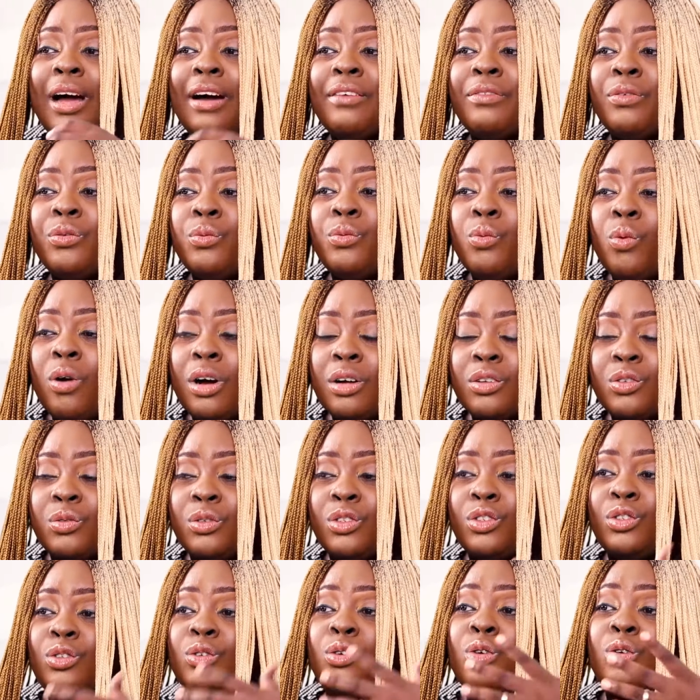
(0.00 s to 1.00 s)
who have
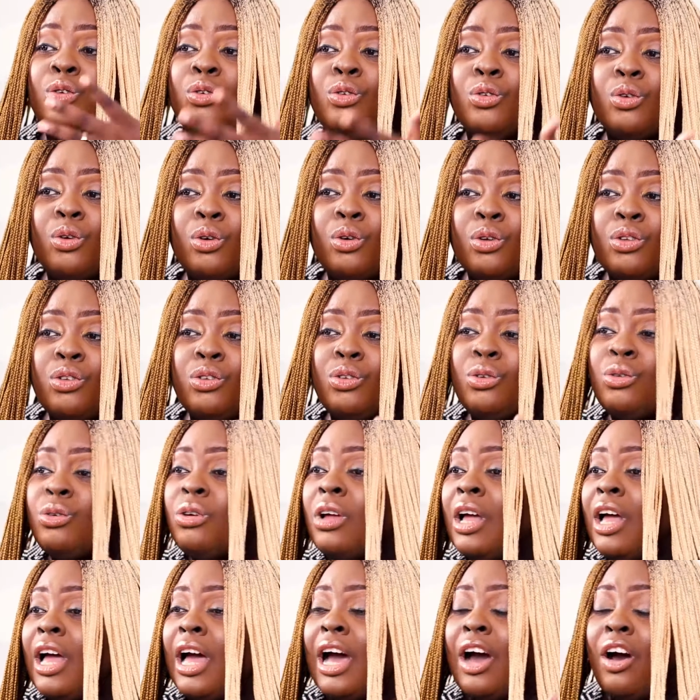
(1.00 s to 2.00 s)
worked with you or known
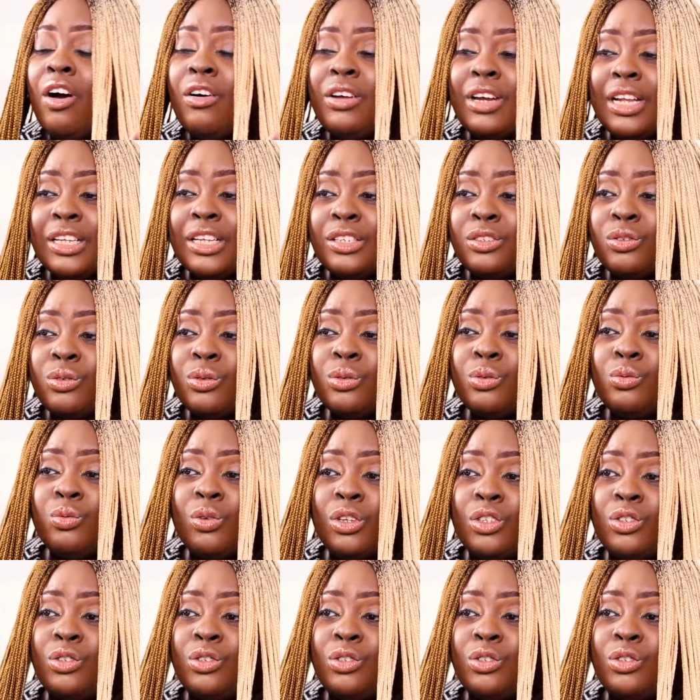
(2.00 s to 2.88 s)
you, understood